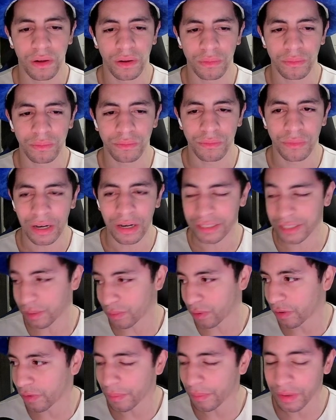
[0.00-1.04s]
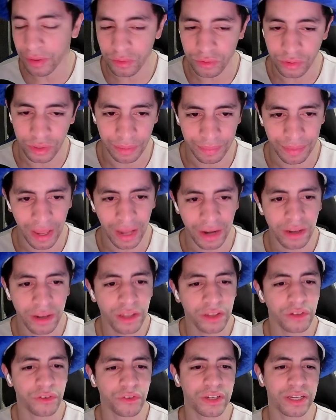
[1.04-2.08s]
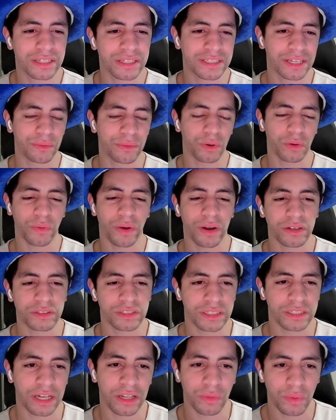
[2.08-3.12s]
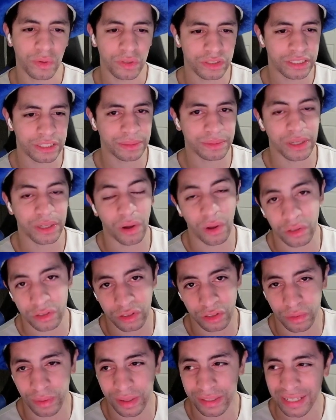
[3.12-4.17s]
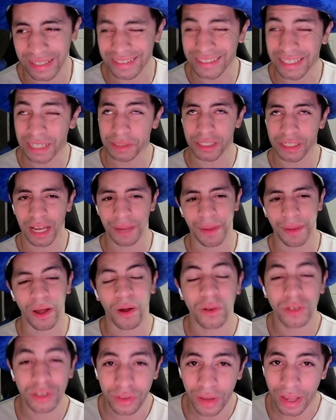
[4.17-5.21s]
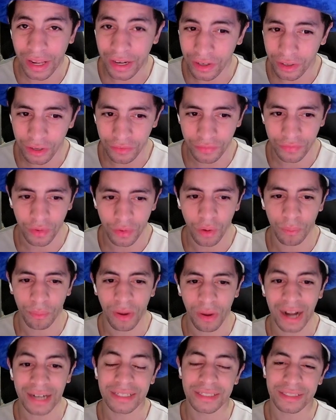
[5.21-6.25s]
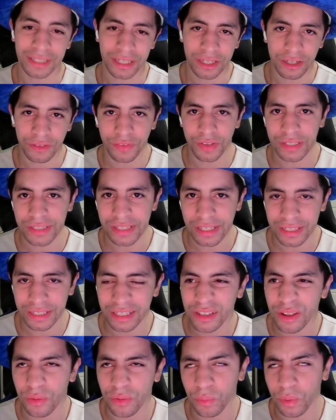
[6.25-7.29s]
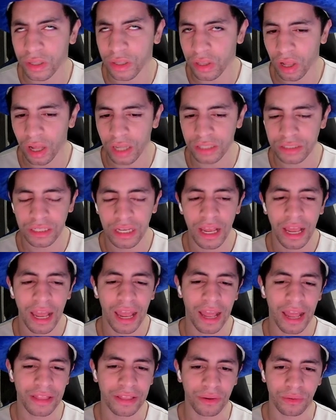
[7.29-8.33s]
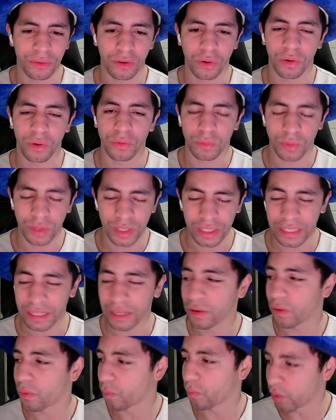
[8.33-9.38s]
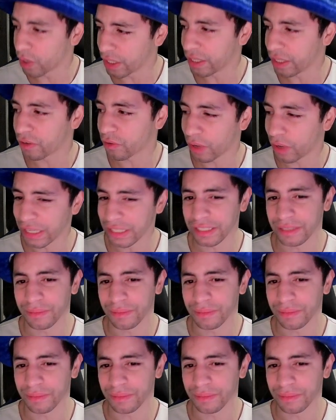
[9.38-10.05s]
When I say rough, I mean it was really bad. UTSA Roadrunners is another one of those teams that also around that same time also had an practically undefeated season. I think they have one loss, and they were going really, really crazy.